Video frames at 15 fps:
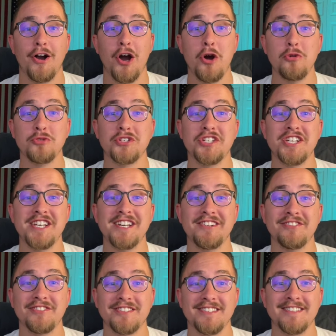Oh,
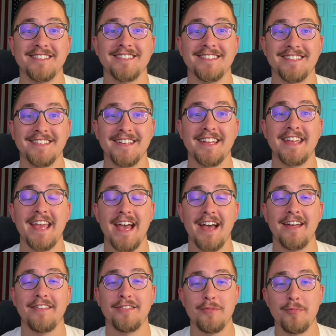shift.
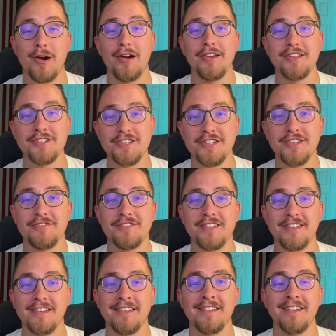Yeah, the market's
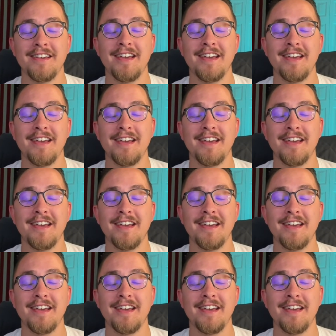shifting.